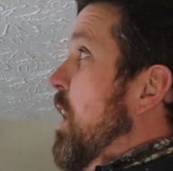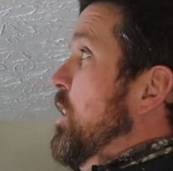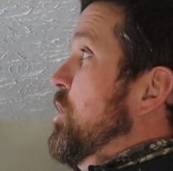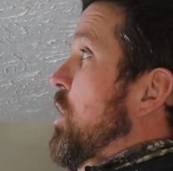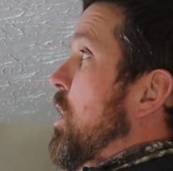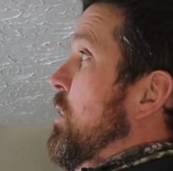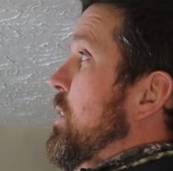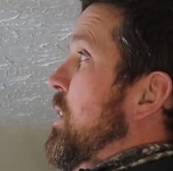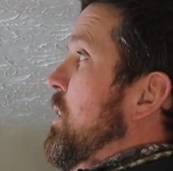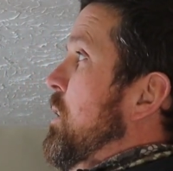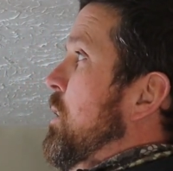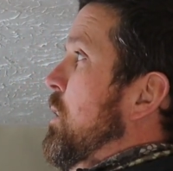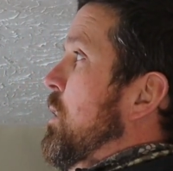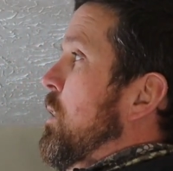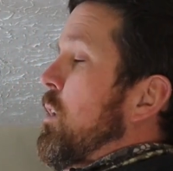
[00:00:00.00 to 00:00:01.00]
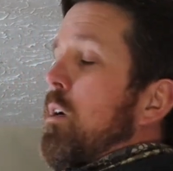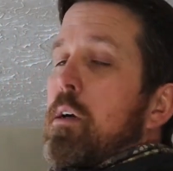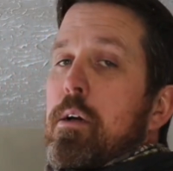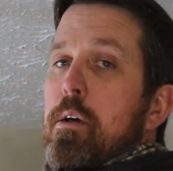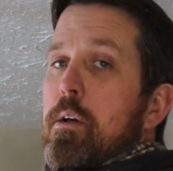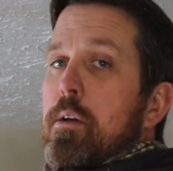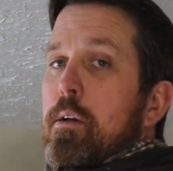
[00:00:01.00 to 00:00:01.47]
touch it on there,
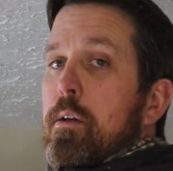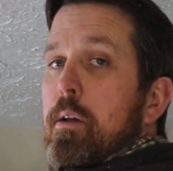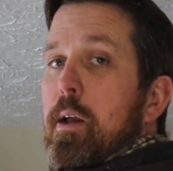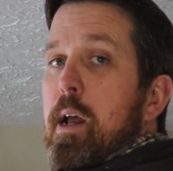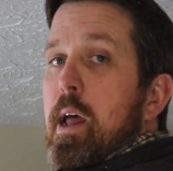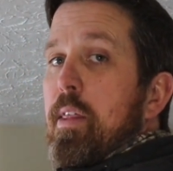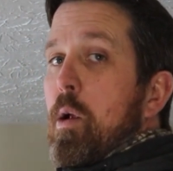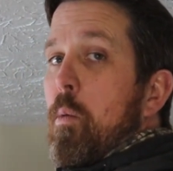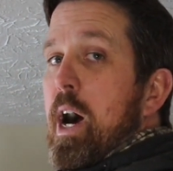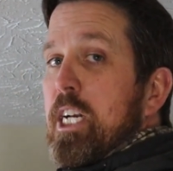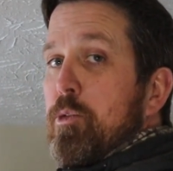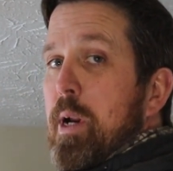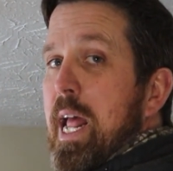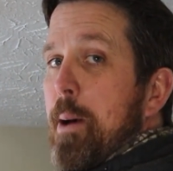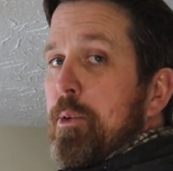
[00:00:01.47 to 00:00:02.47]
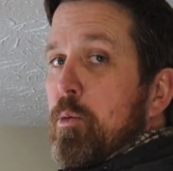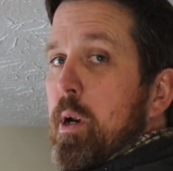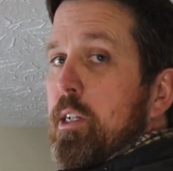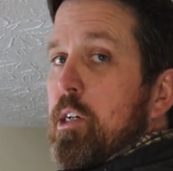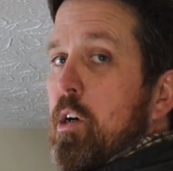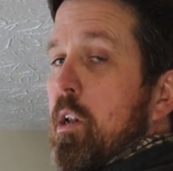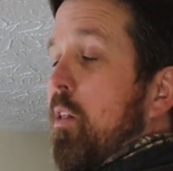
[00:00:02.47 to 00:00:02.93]
and then watch what happens
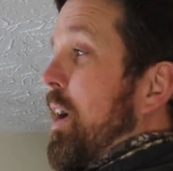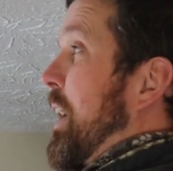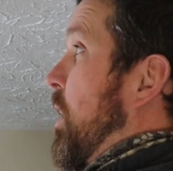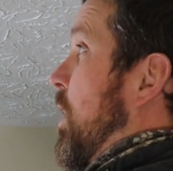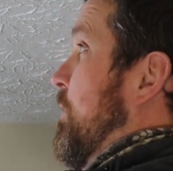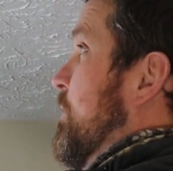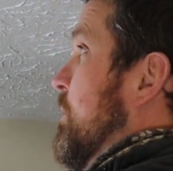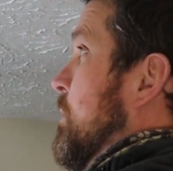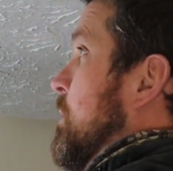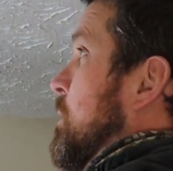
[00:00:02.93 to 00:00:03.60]
when I turn the light off.